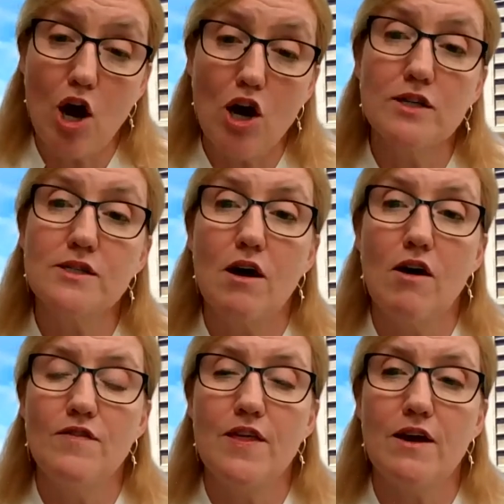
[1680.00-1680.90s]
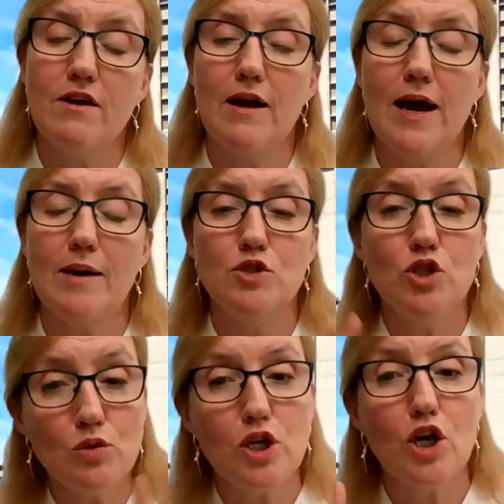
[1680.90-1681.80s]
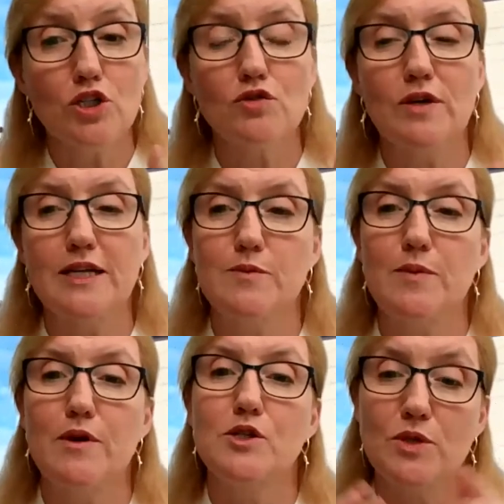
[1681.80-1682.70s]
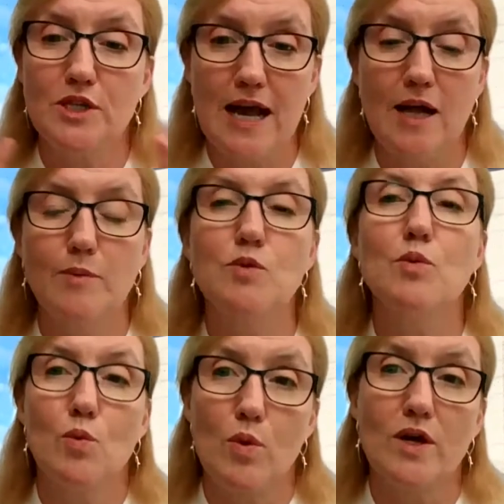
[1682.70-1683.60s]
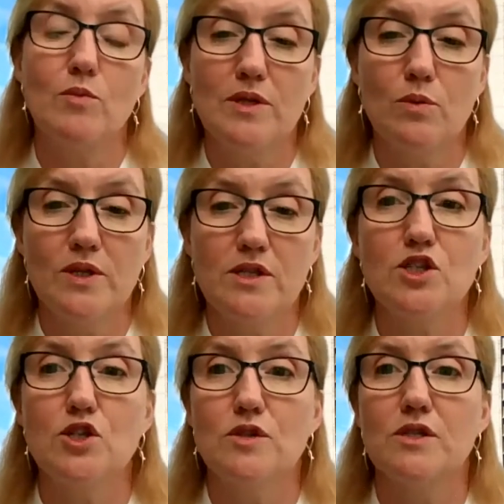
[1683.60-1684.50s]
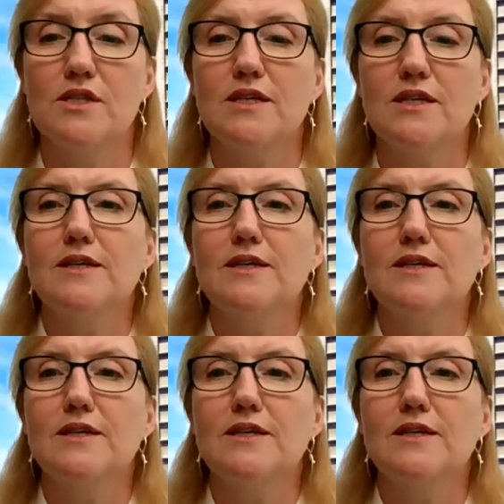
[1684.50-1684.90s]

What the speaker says: because of their dual cultural experience, which helps with working with students.